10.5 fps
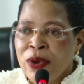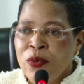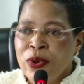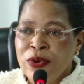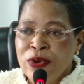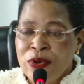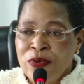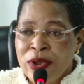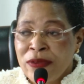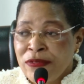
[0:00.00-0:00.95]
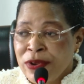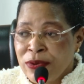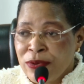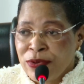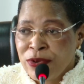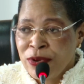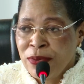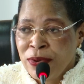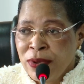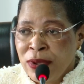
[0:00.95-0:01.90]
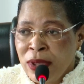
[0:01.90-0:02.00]
we know you're doing a very good
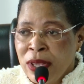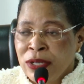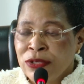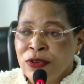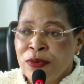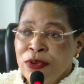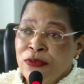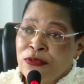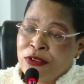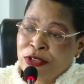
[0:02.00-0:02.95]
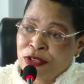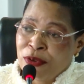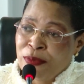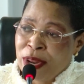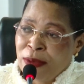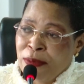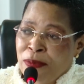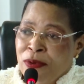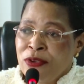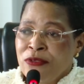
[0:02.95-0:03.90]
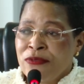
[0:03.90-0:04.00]
job. So you've got so many
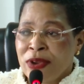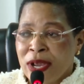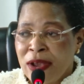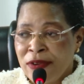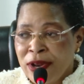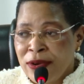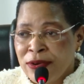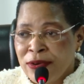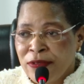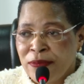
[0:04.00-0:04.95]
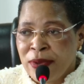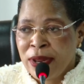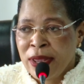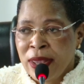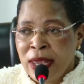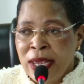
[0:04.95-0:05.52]
people, you've recovered a lot of money.